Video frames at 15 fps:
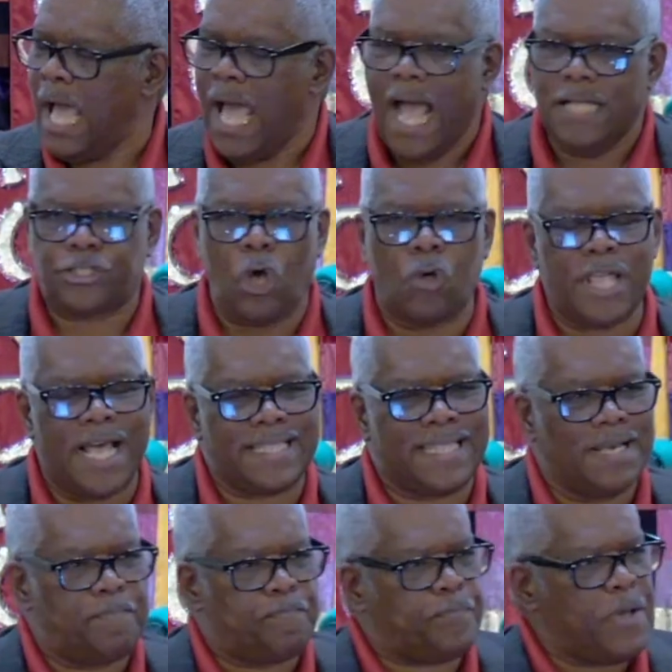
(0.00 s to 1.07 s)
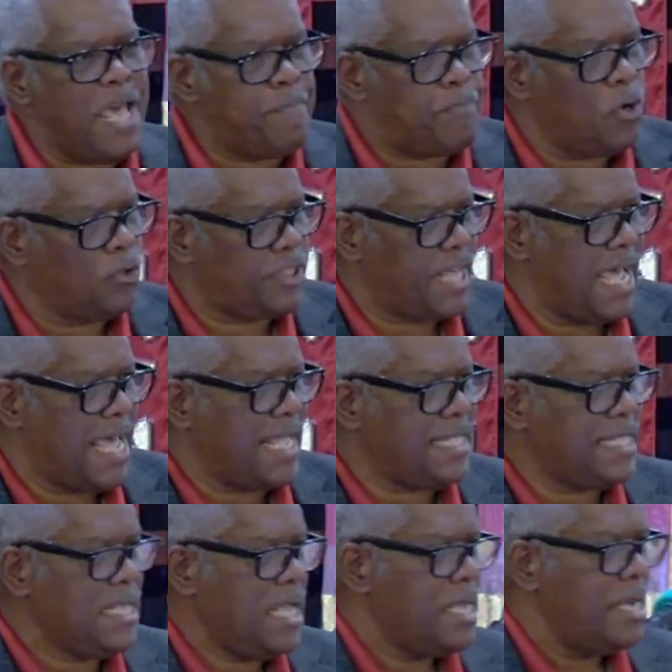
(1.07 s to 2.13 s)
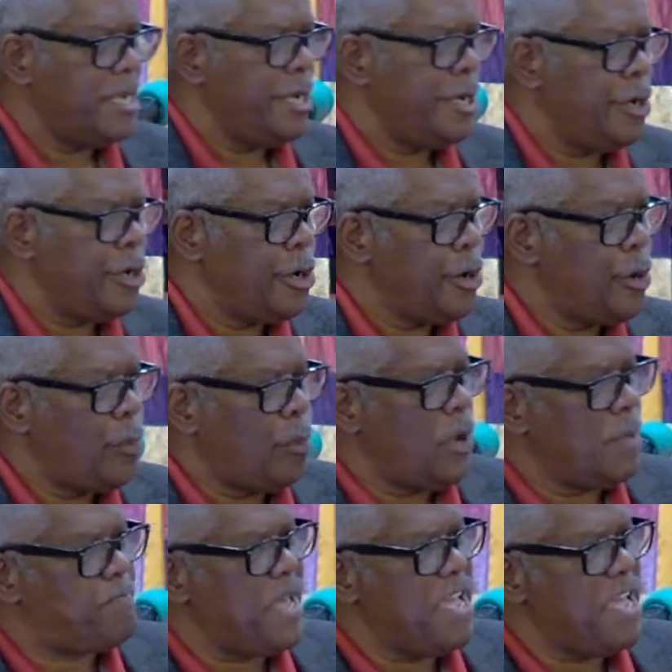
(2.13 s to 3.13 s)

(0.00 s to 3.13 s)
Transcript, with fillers: So that the people then would be